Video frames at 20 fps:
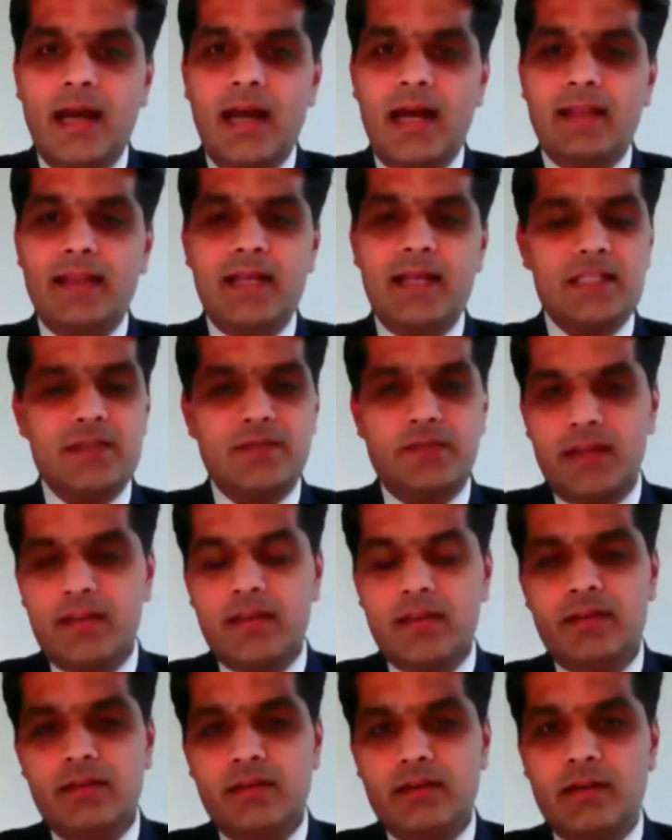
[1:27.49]
And that's
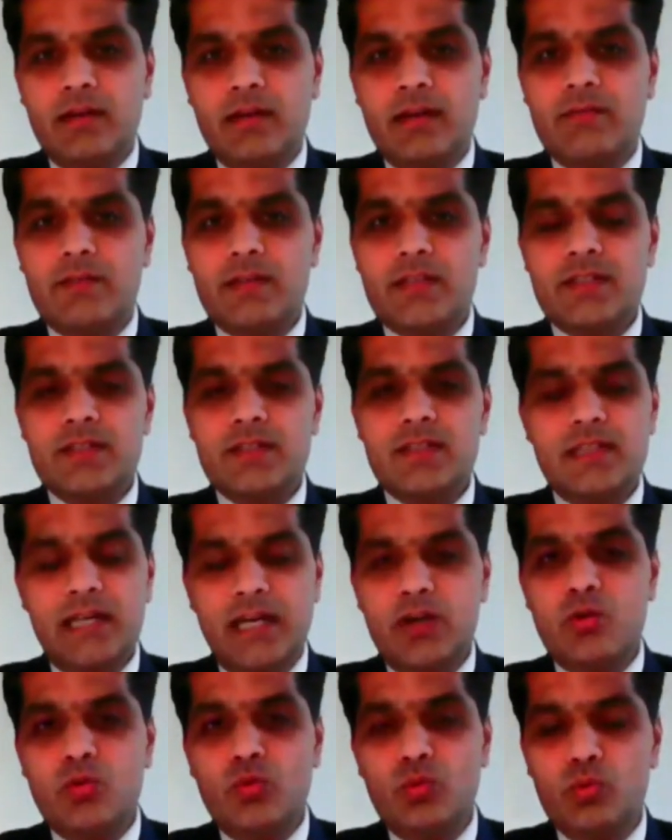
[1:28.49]
when investors
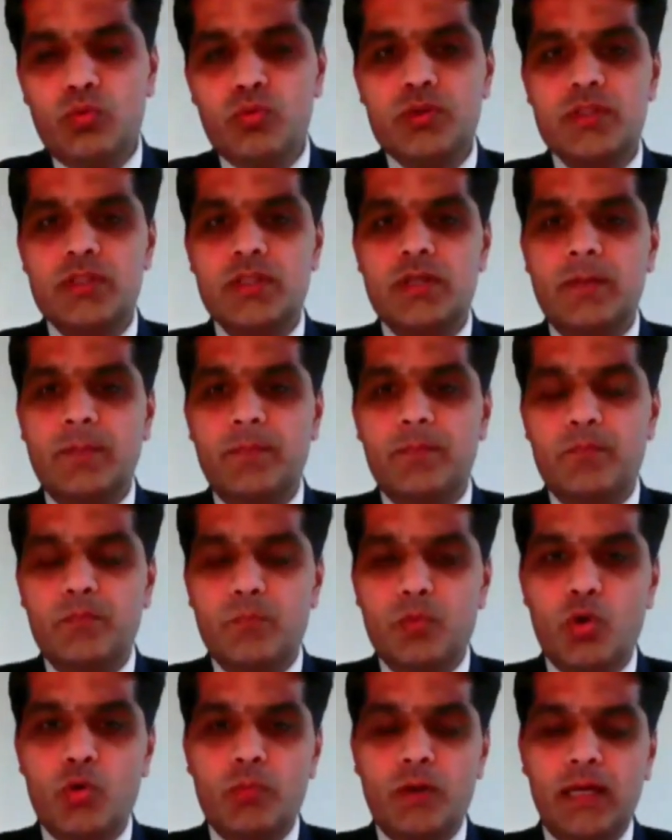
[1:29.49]
tend to lose
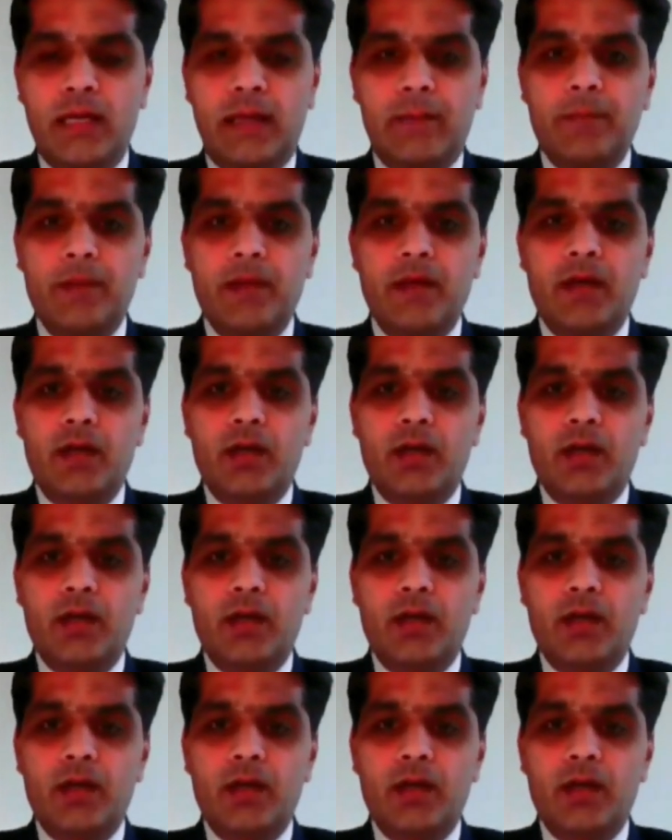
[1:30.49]
more money.